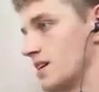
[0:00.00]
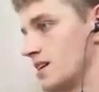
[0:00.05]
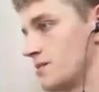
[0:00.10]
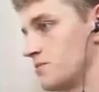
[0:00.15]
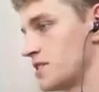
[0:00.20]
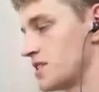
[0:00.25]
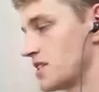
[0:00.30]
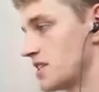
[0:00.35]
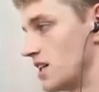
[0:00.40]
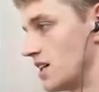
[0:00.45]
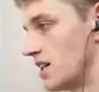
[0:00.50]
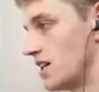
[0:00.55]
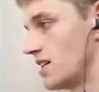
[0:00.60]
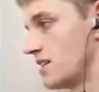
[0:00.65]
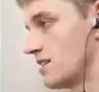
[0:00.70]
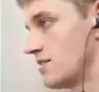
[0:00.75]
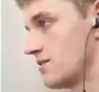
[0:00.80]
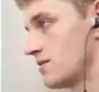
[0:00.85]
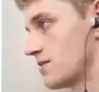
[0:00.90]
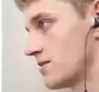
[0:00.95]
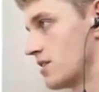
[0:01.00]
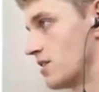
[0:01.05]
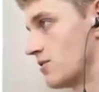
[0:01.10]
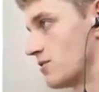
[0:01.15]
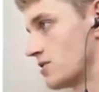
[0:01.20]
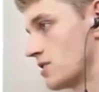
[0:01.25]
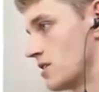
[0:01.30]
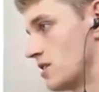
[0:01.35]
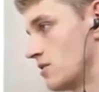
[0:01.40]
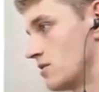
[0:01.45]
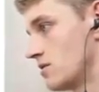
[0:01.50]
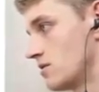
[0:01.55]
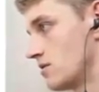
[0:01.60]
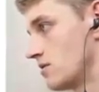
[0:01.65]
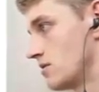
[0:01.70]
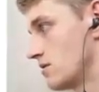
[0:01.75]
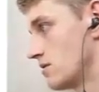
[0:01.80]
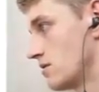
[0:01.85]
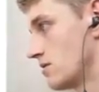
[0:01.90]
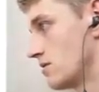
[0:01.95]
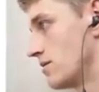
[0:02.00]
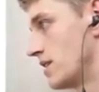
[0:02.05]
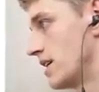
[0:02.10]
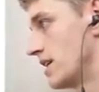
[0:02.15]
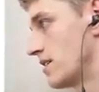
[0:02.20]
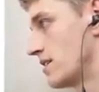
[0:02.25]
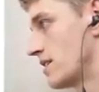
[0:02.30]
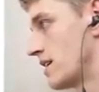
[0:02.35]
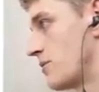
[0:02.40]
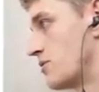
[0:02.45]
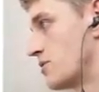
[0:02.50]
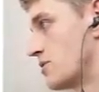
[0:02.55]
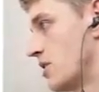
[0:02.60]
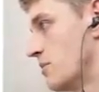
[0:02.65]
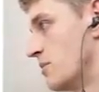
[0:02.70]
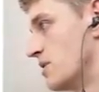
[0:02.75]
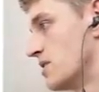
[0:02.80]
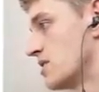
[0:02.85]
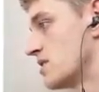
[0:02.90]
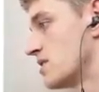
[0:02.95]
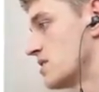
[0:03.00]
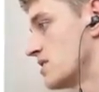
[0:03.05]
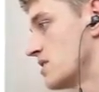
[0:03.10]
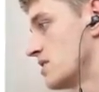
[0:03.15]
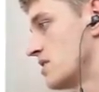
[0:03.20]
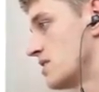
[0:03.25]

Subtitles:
But still, close. Oh, wait, Gary Thomas.